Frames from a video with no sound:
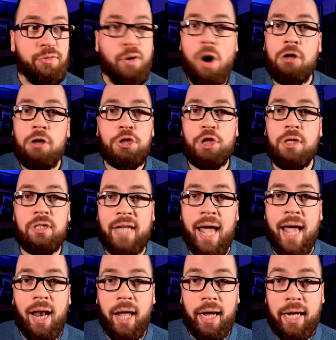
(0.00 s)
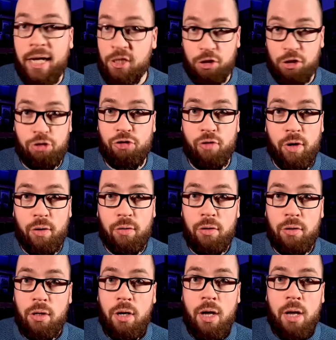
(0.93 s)
fortune telling is
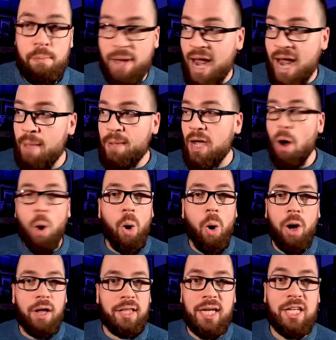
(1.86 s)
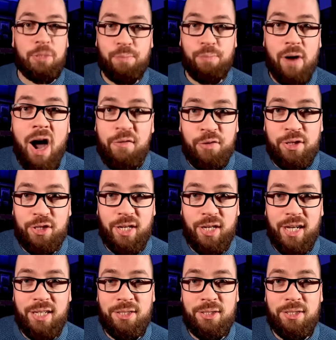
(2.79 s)
true. Maybe all of these
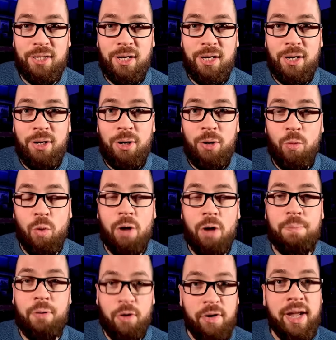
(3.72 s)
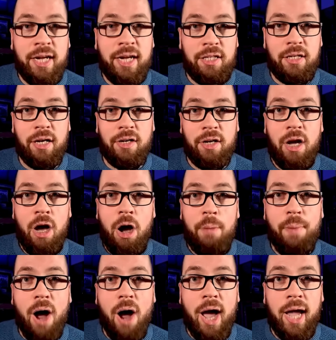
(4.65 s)
prophecies were predicted
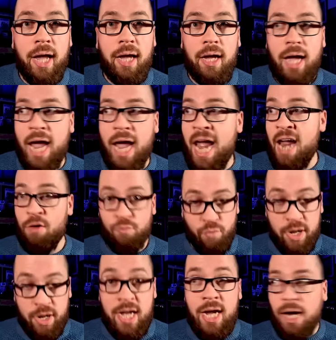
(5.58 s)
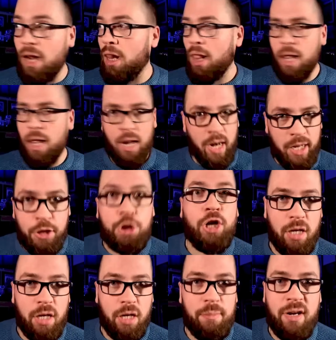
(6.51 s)
by a real,
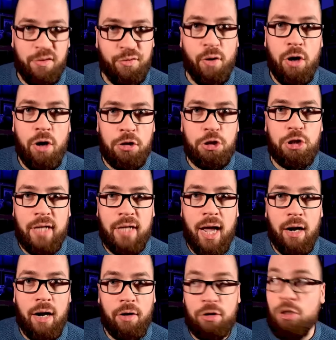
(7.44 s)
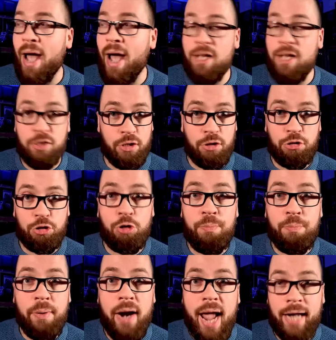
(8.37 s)
legitimate fortune teller who has the
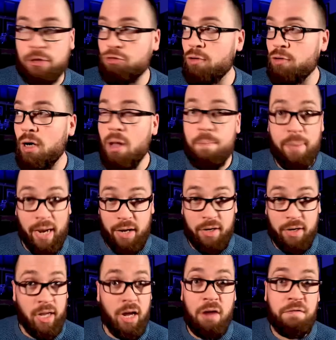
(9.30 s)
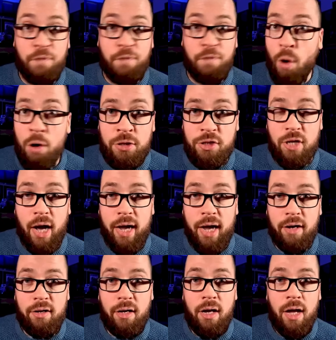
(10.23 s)
supernatural ability of
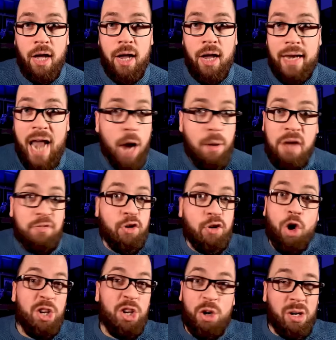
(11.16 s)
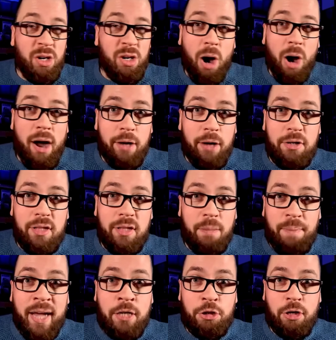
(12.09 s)
foresight. Now I've cut your God out of
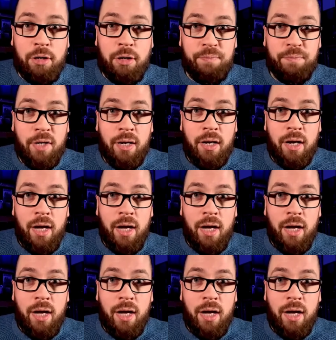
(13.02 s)
the picture.